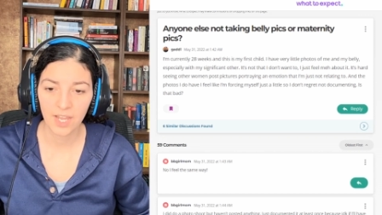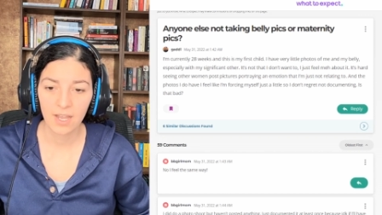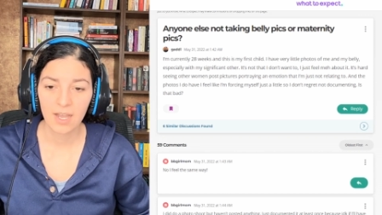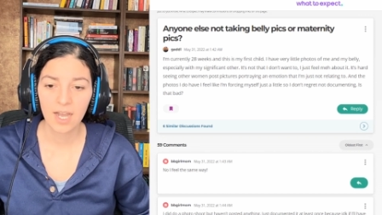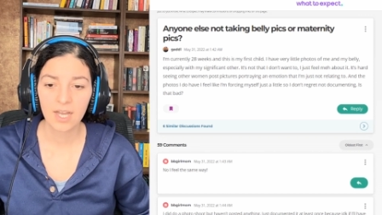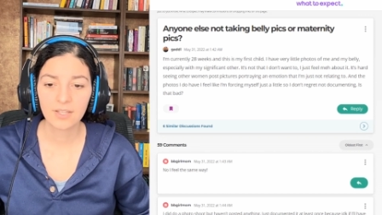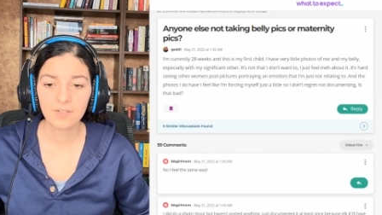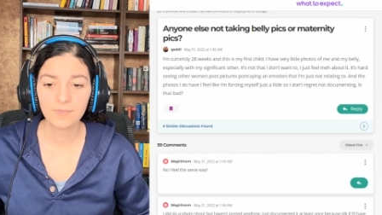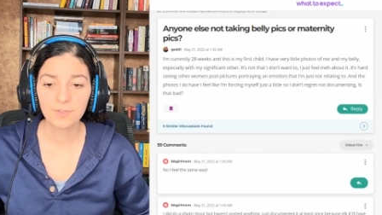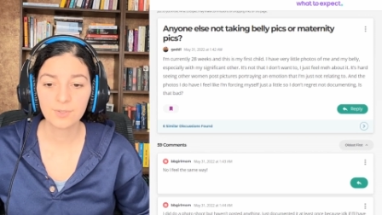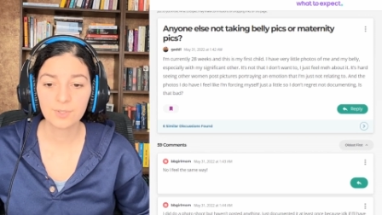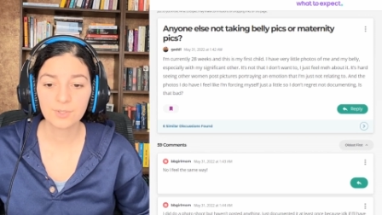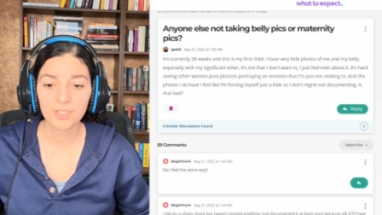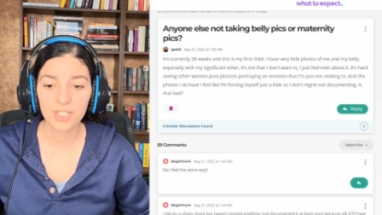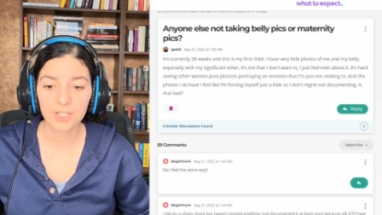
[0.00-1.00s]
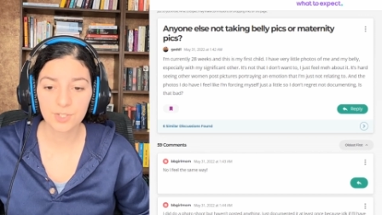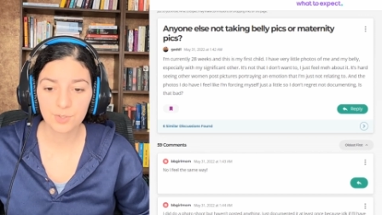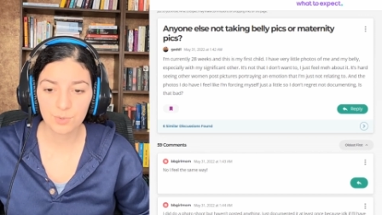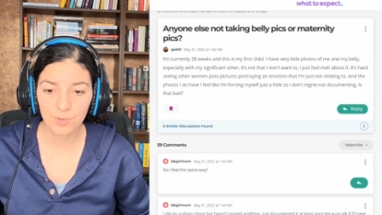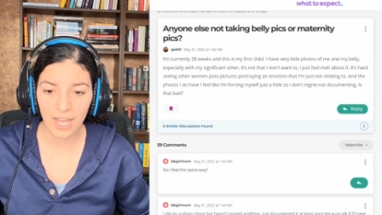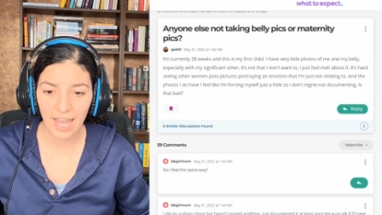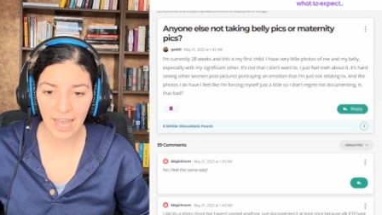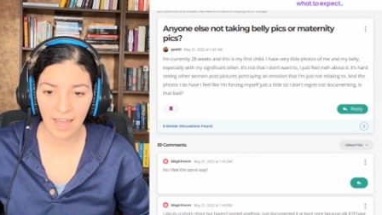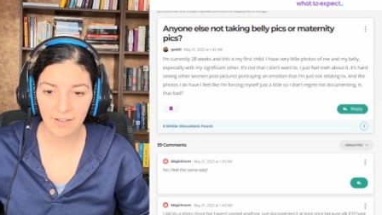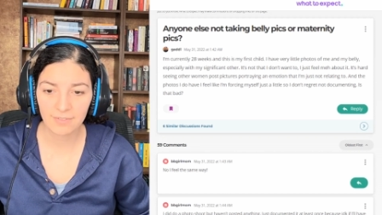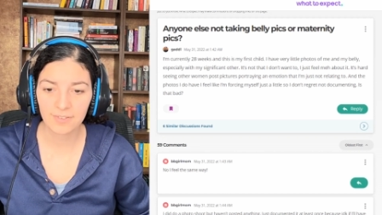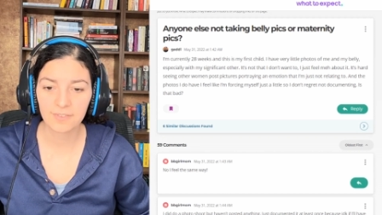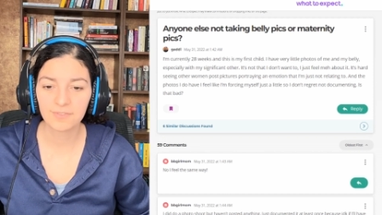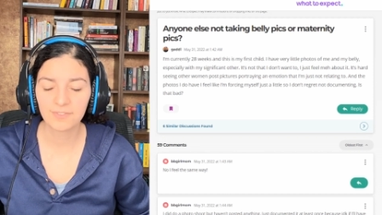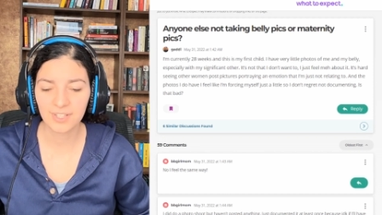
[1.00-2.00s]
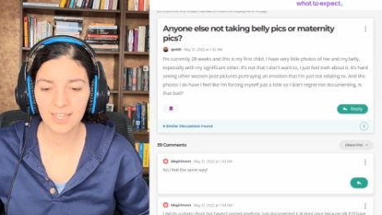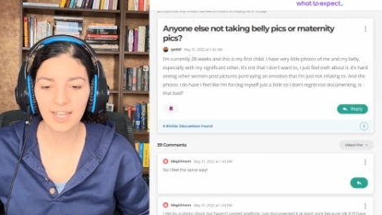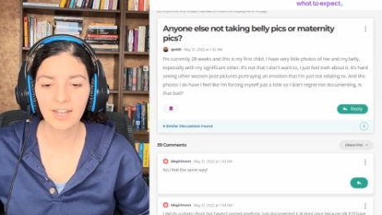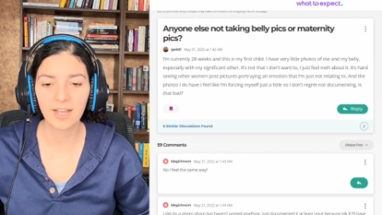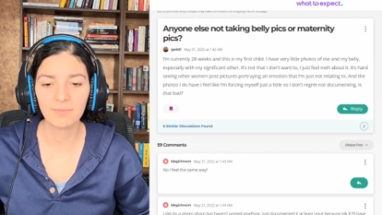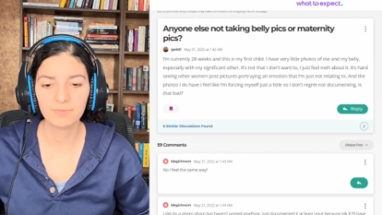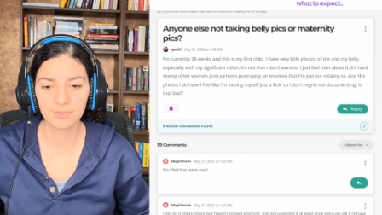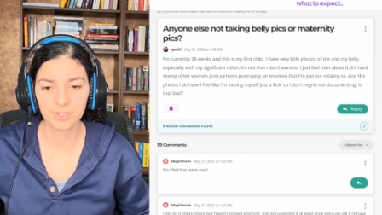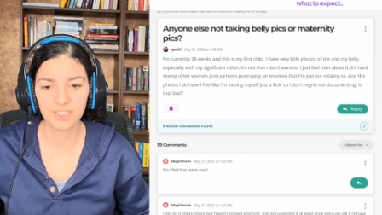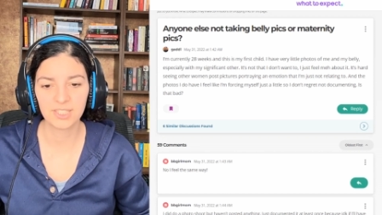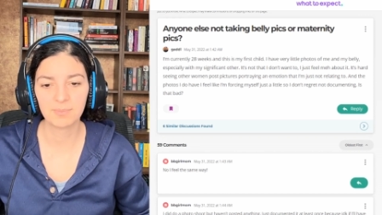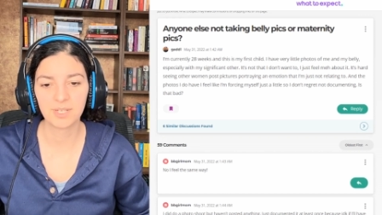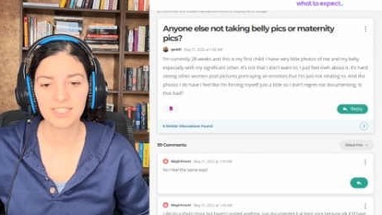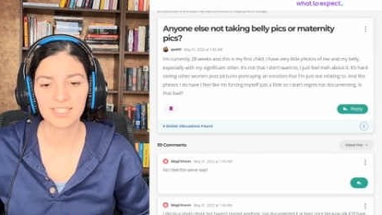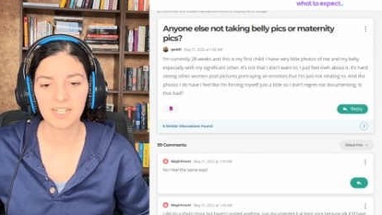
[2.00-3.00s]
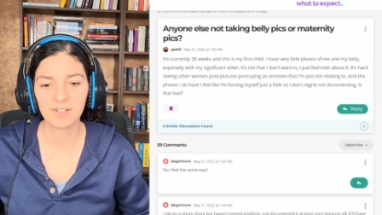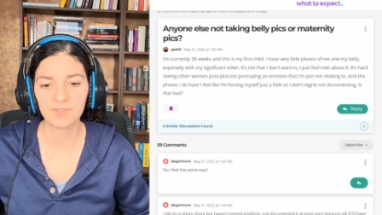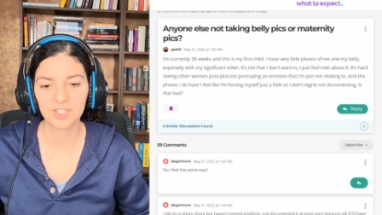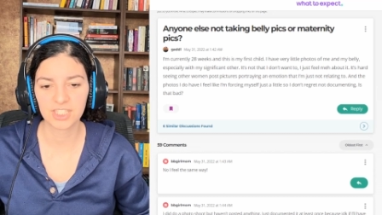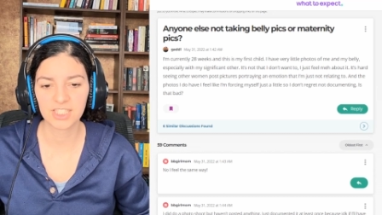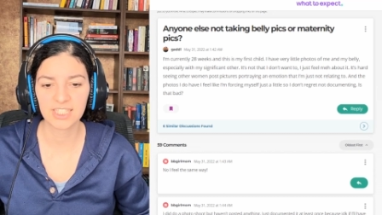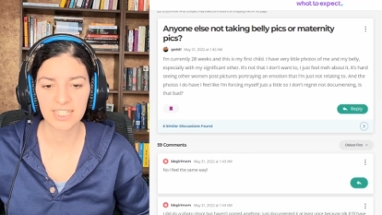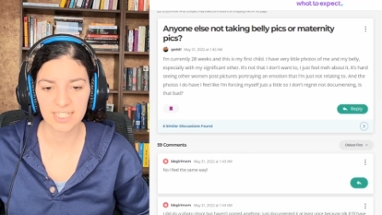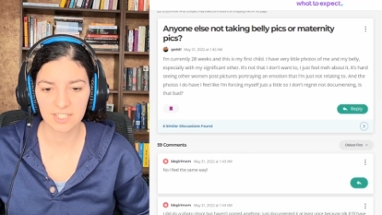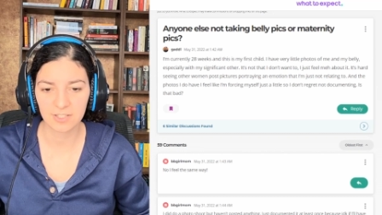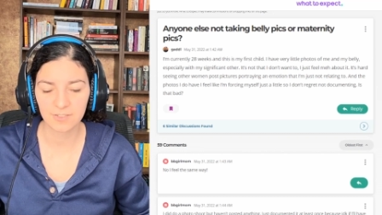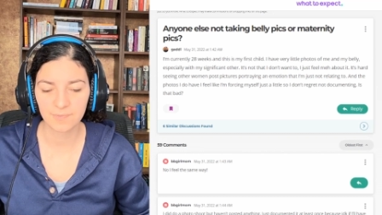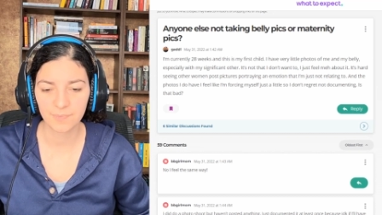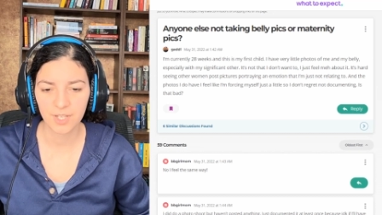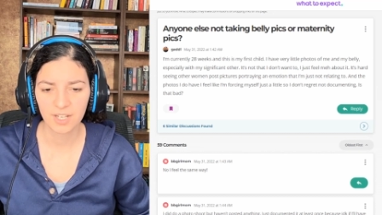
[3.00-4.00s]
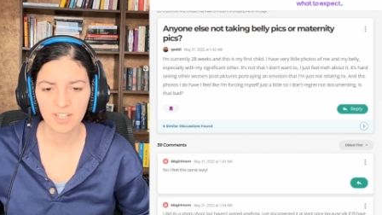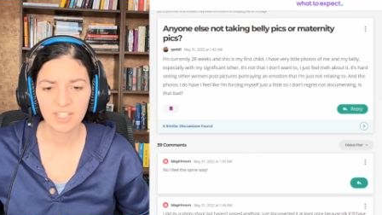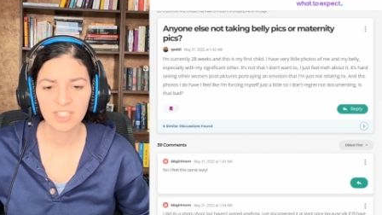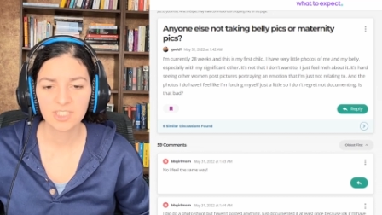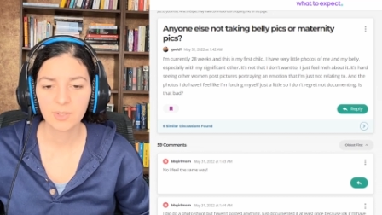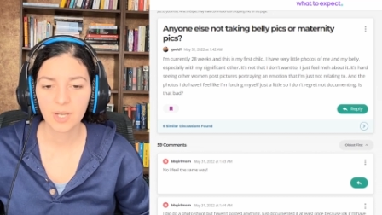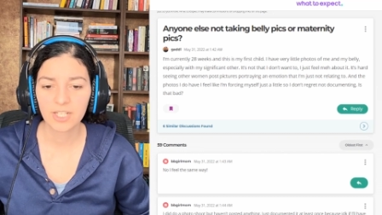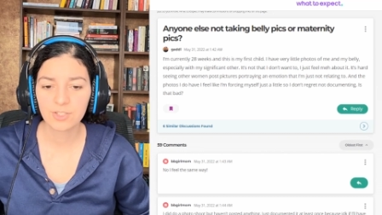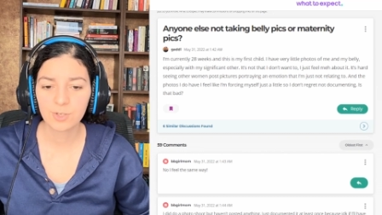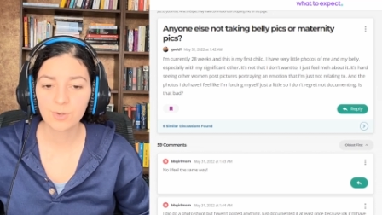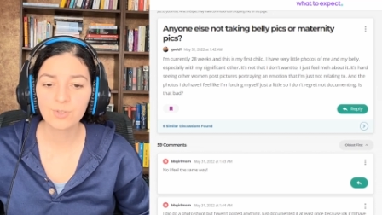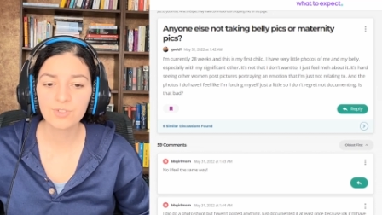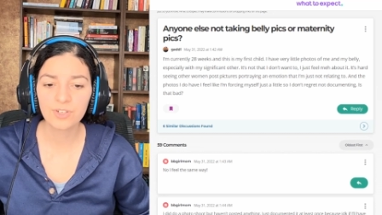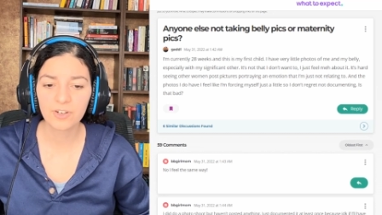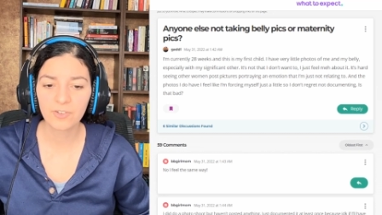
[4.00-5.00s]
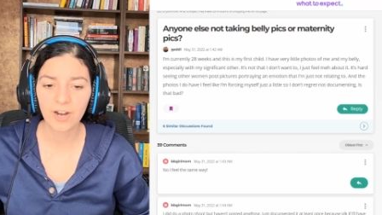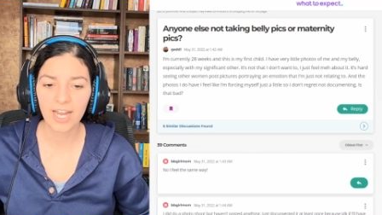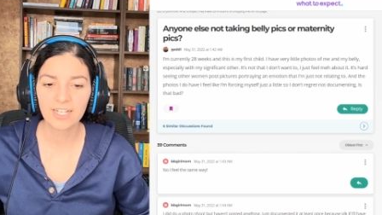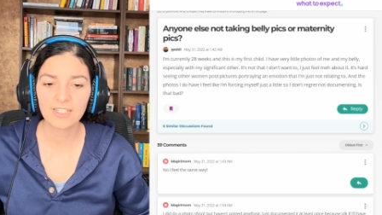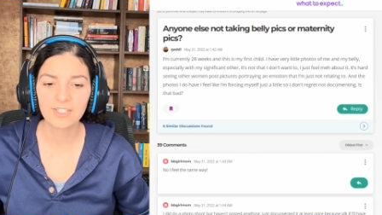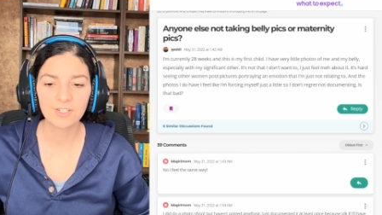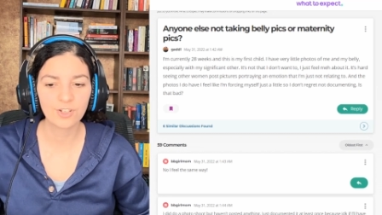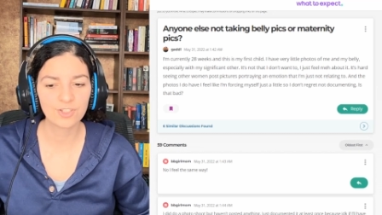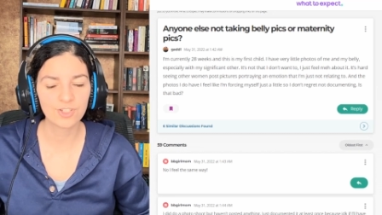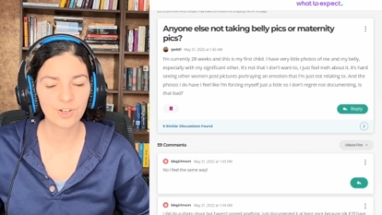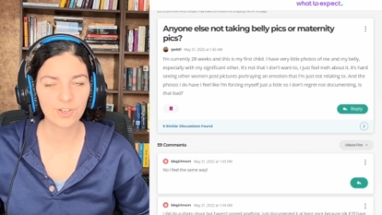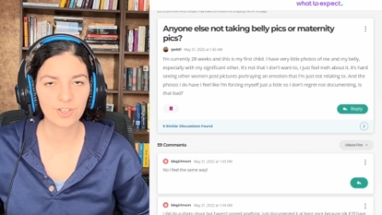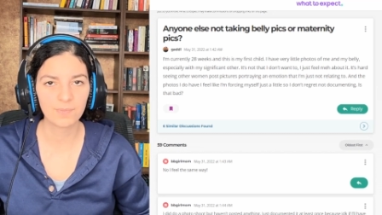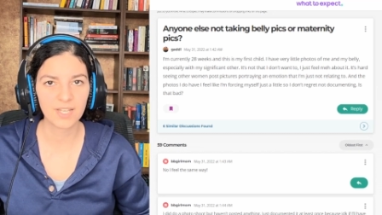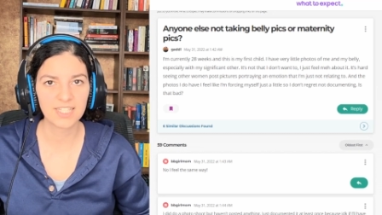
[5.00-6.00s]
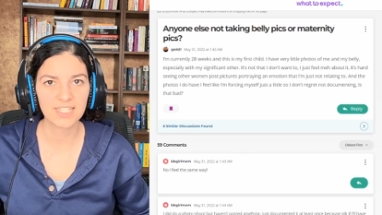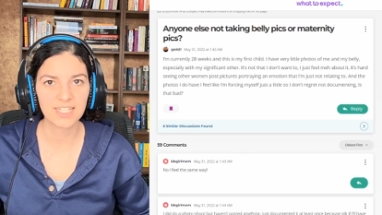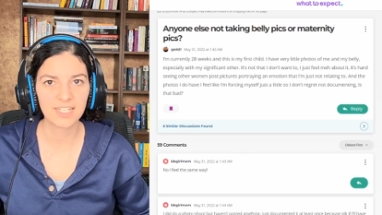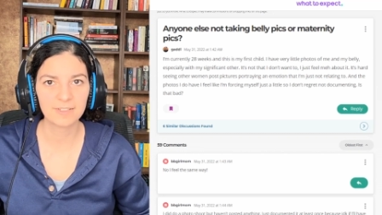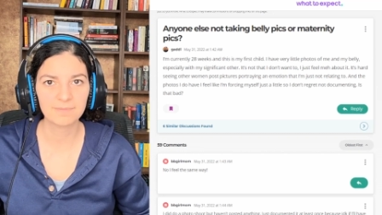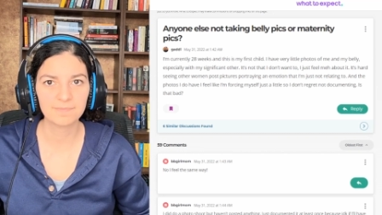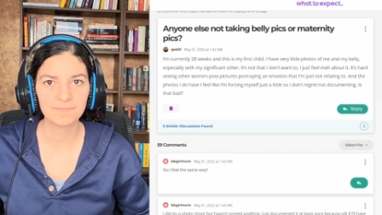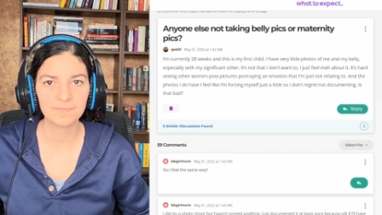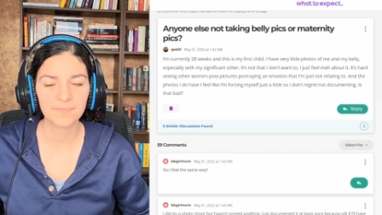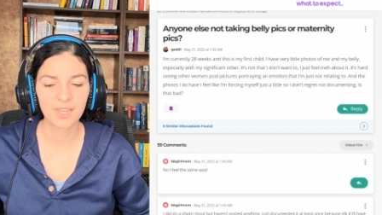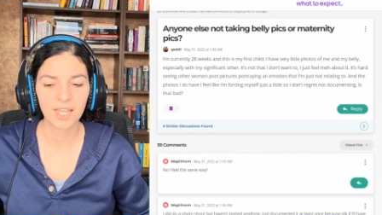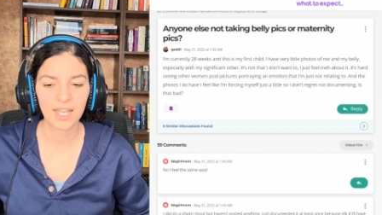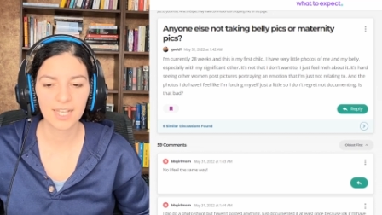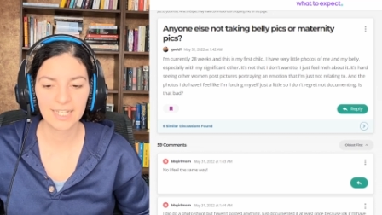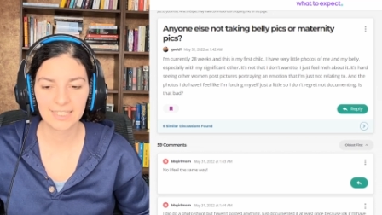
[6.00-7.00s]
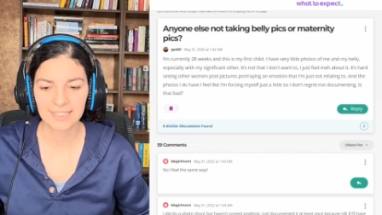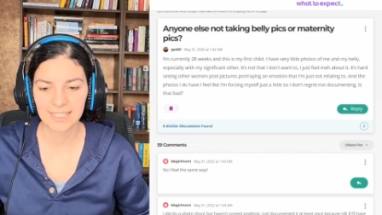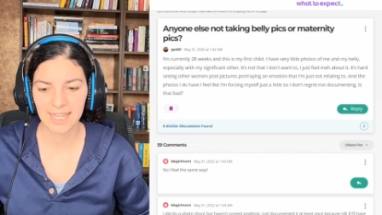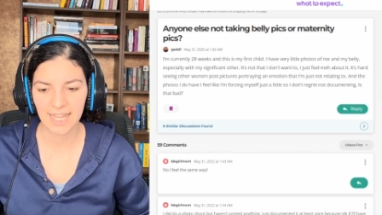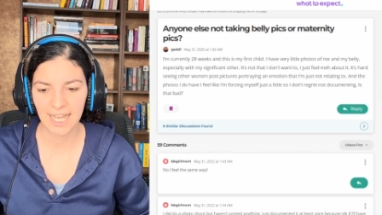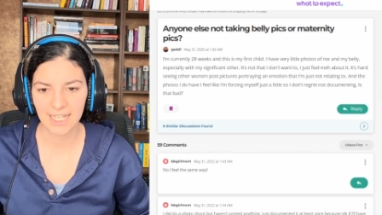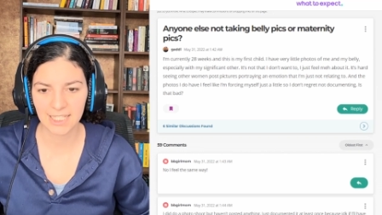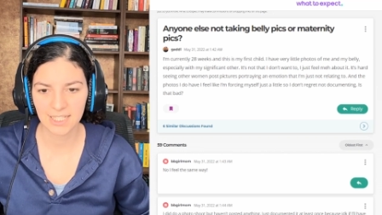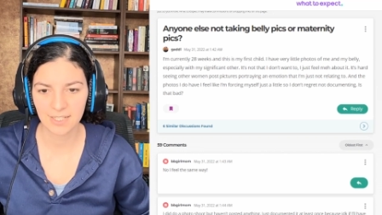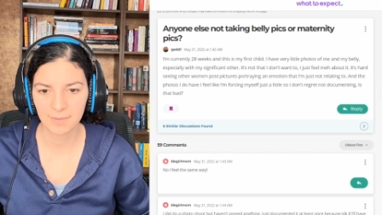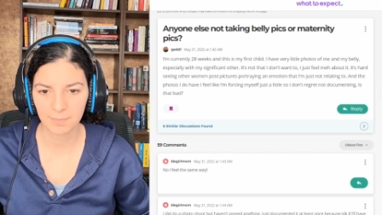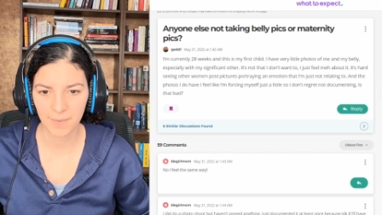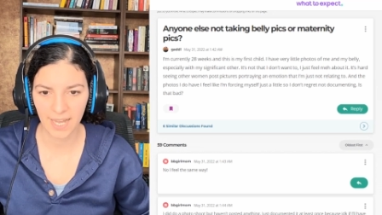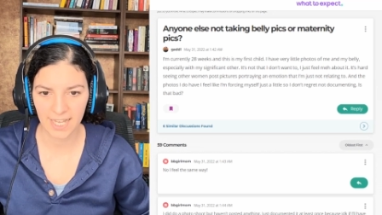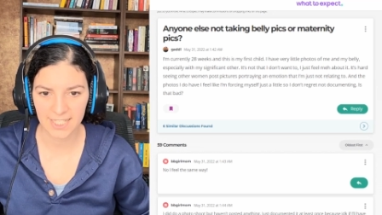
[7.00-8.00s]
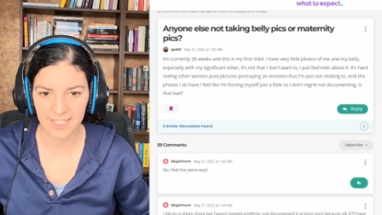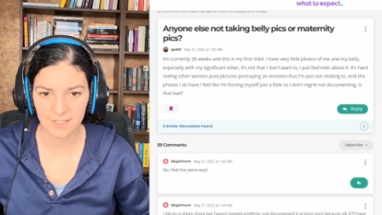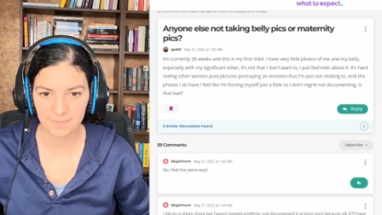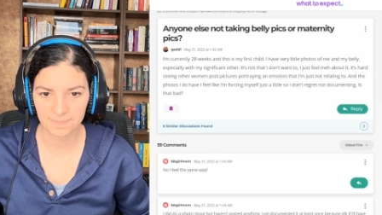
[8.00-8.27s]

And the photos I do have feel like I'm forcing myself just a little. So I don't regret not documenting. Is that bad?